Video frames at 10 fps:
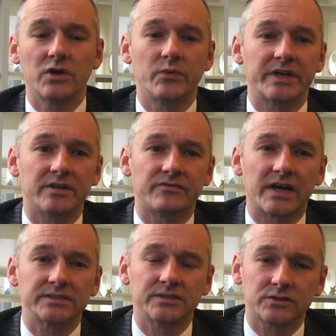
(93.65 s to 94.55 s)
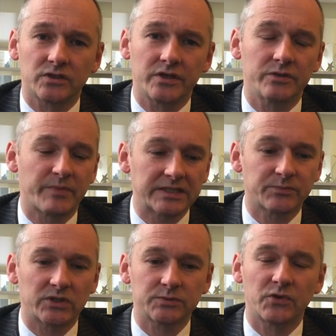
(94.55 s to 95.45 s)
we can advise as to the best
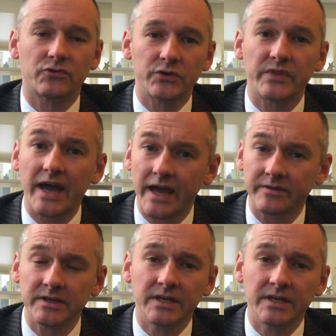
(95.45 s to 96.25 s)
possible route there.